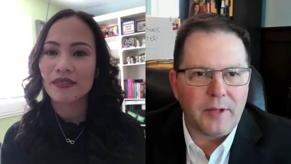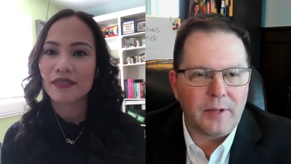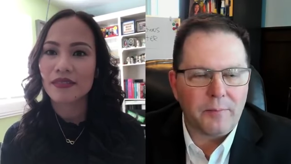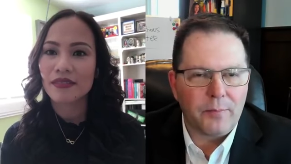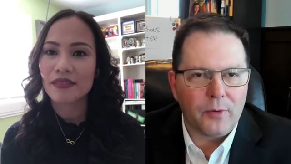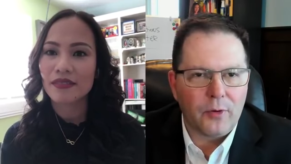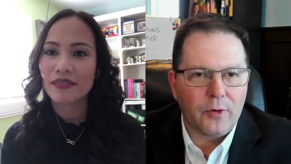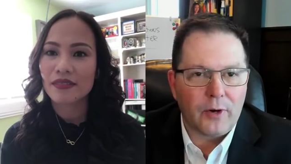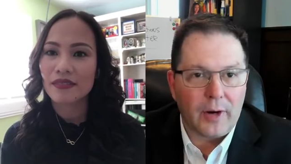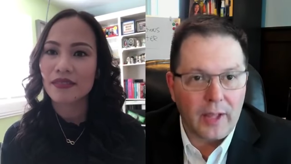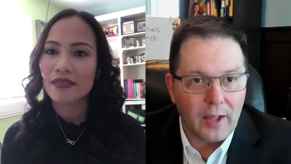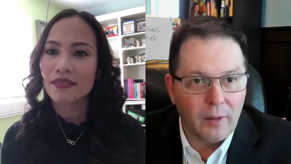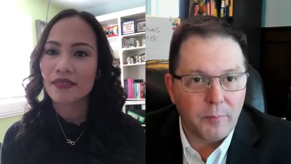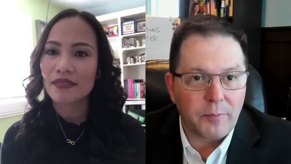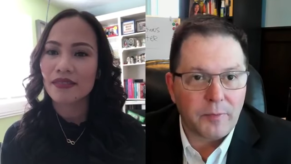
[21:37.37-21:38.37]
Speaker 1: people or
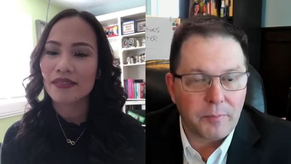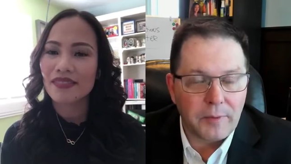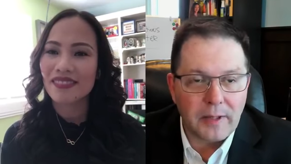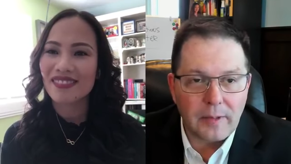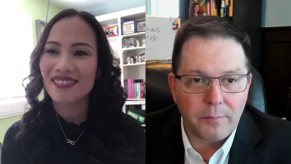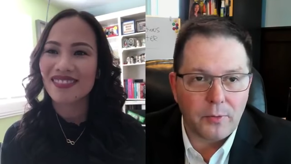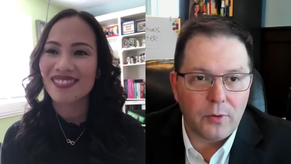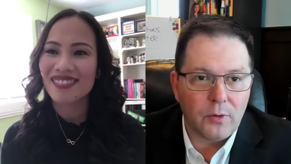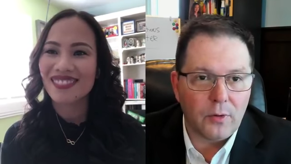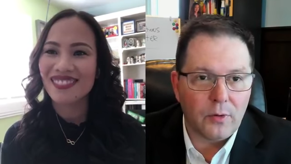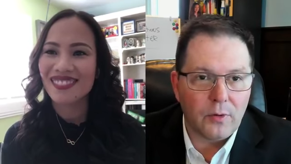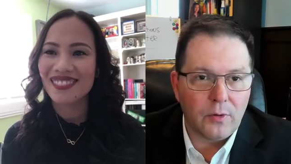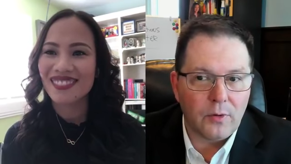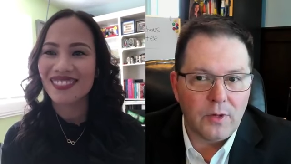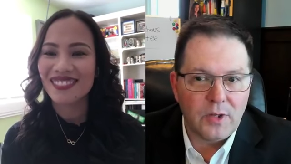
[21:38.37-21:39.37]
helped
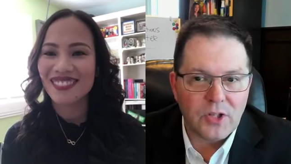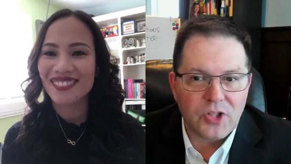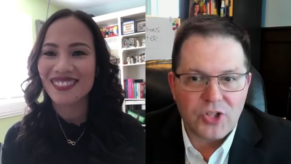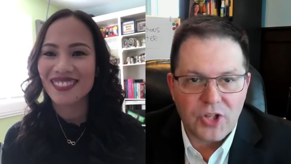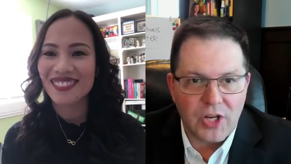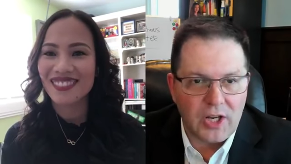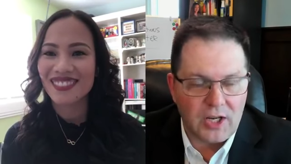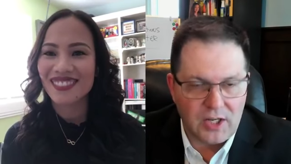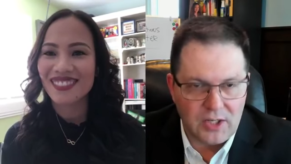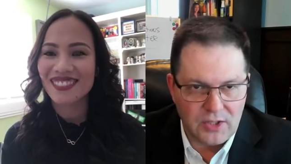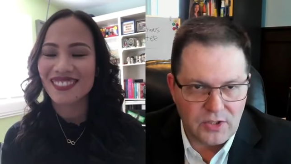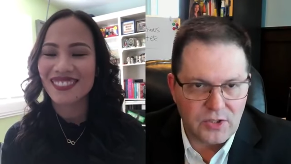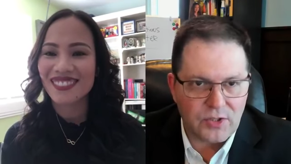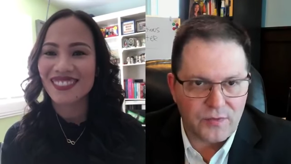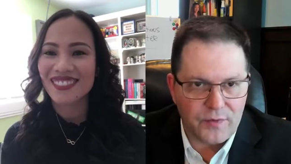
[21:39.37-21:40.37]
people
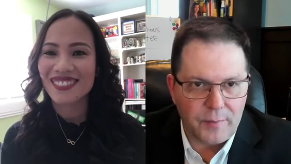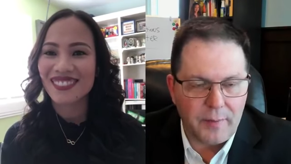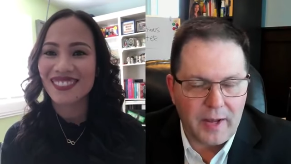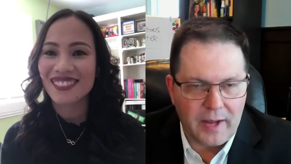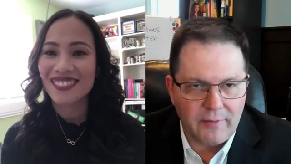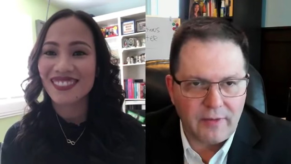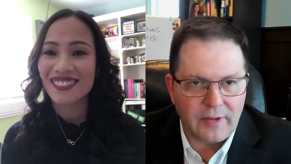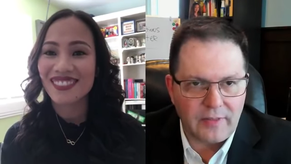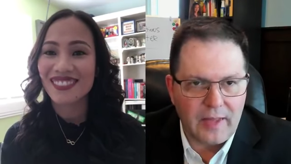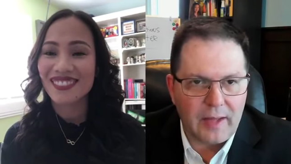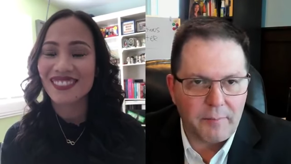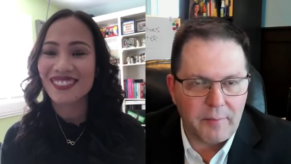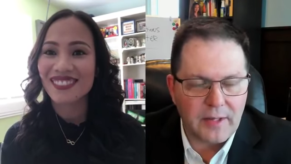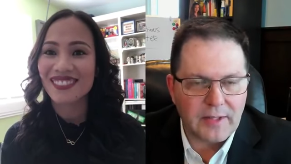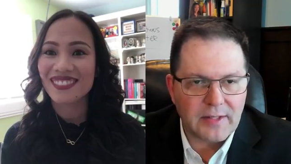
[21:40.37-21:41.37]
change from having
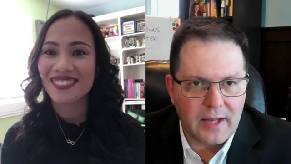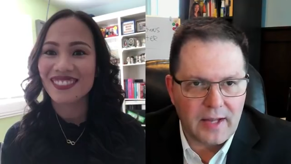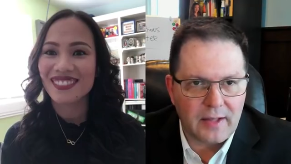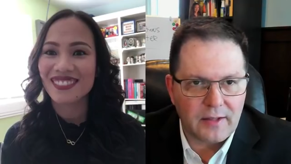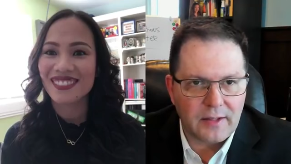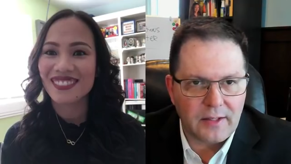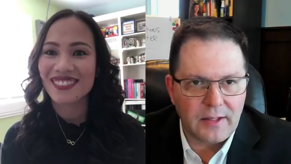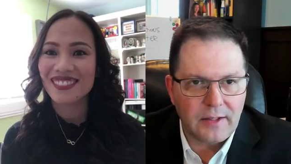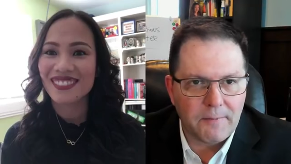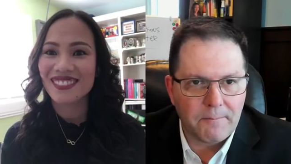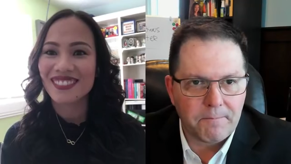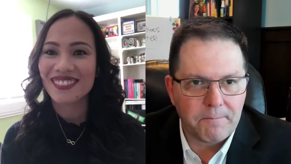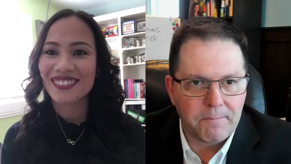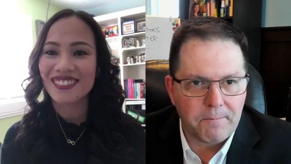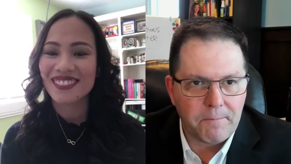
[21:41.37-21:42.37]
that mentality?
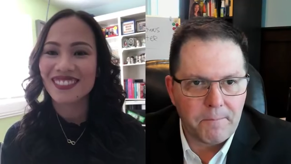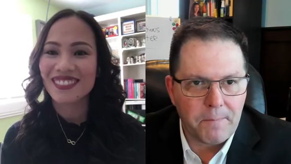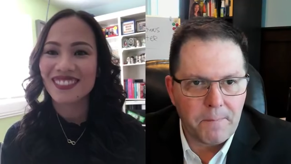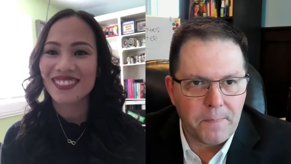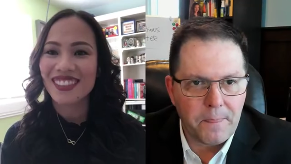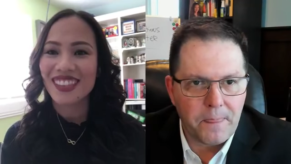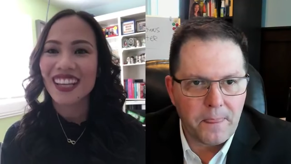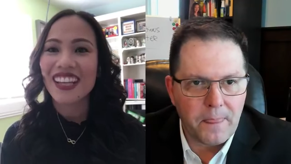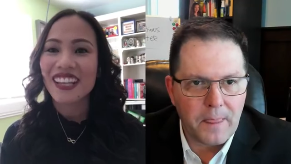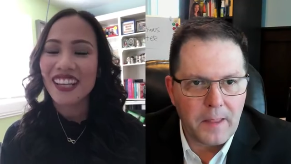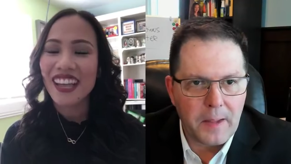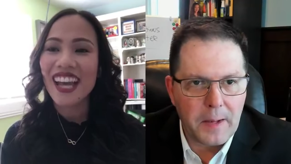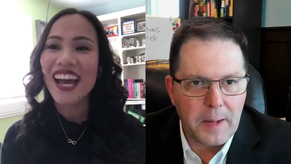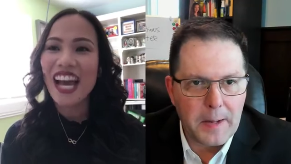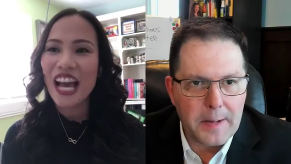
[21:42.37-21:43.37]

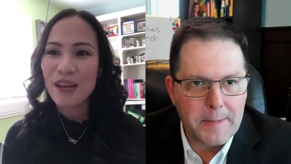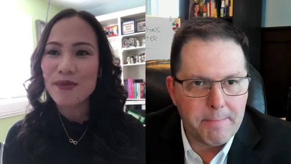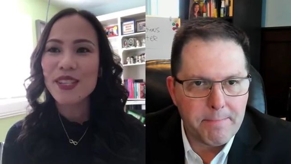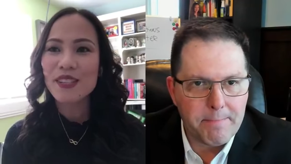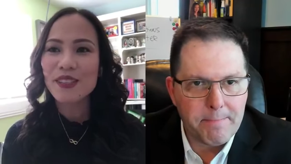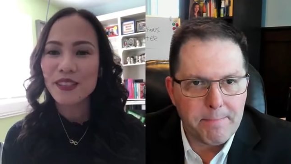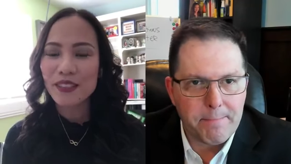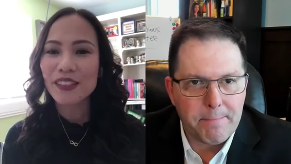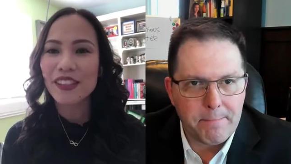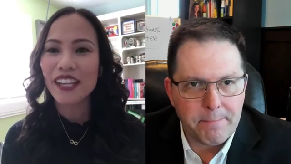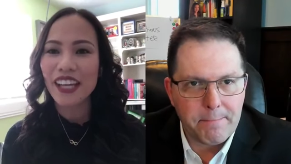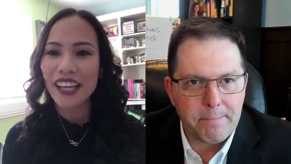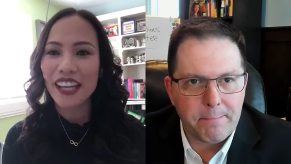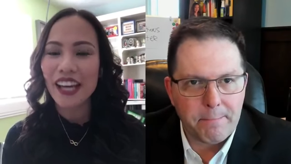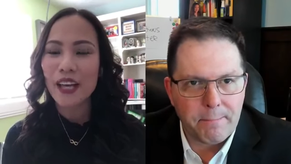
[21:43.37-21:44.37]
Speaker 2: Yeah,
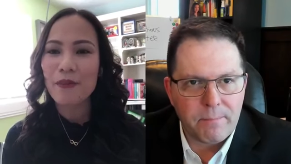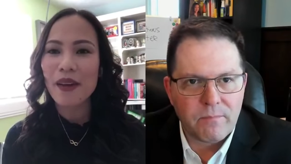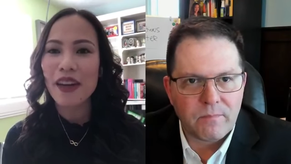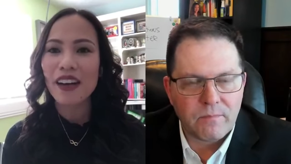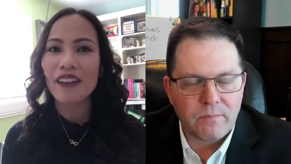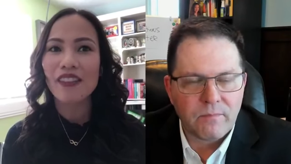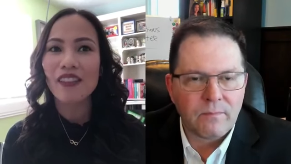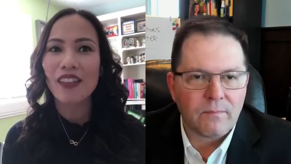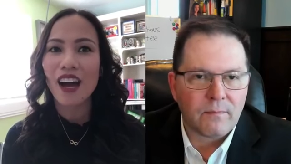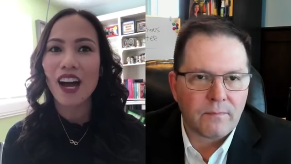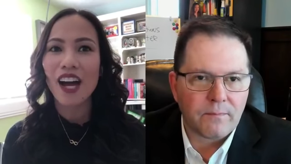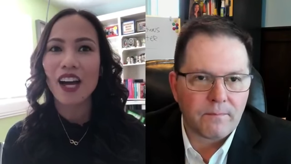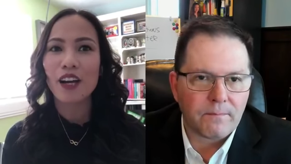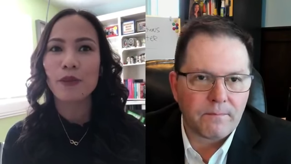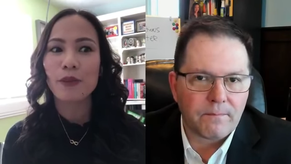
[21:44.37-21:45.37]
absolutely. I met a
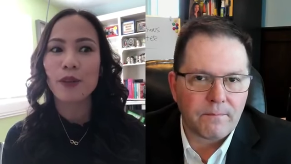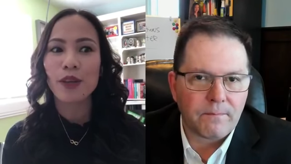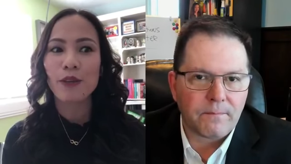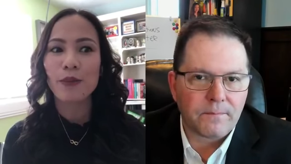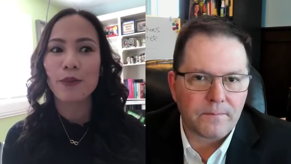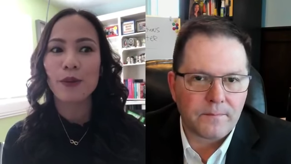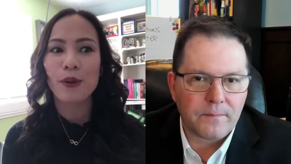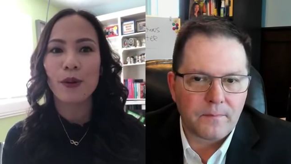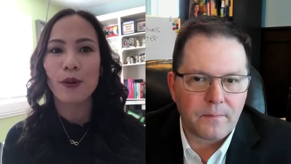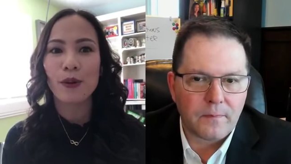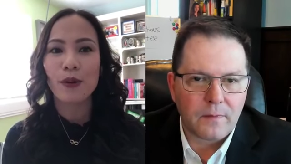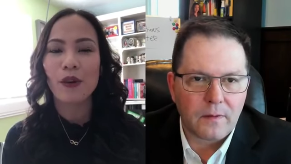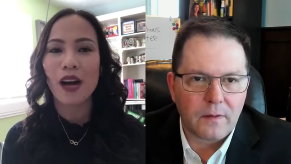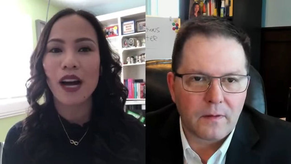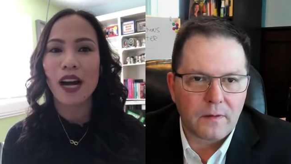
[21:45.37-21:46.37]
lot of
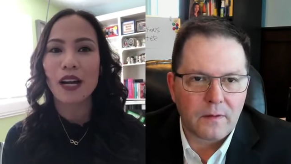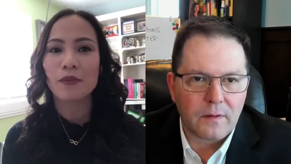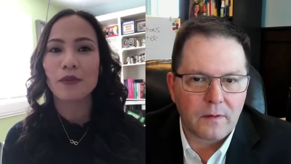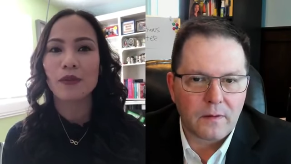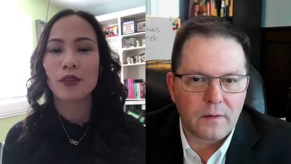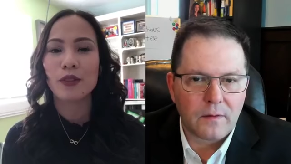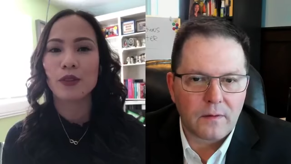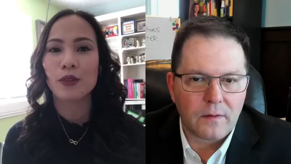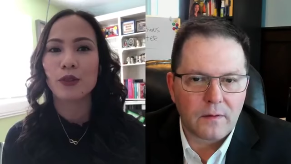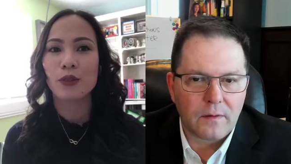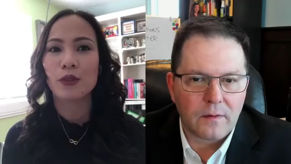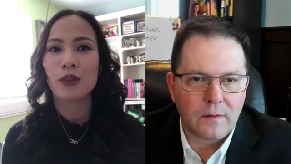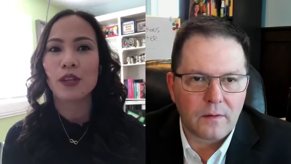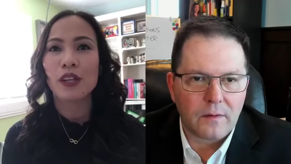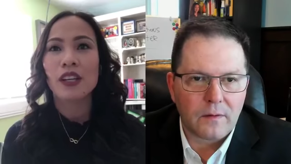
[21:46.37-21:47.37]
people um,
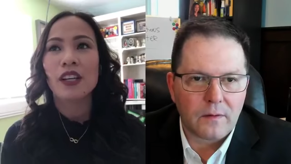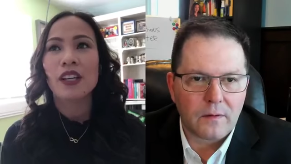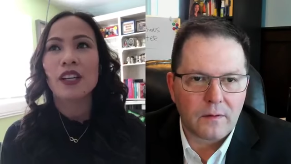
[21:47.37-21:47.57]
through,